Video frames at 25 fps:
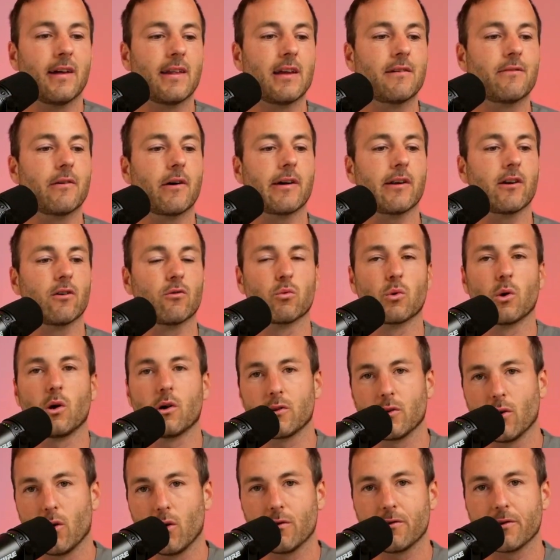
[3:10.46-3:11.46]
they've already
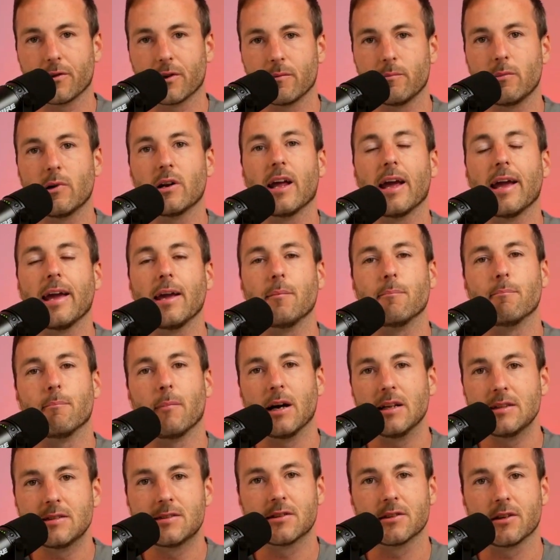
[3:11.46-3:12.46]
rolled over about 8
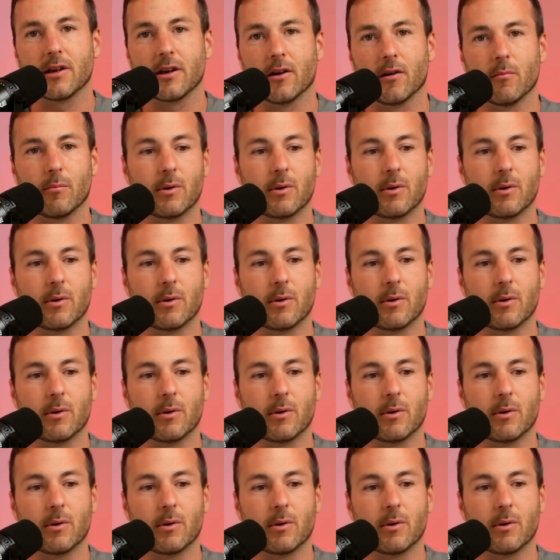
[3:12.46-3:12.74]
months ago,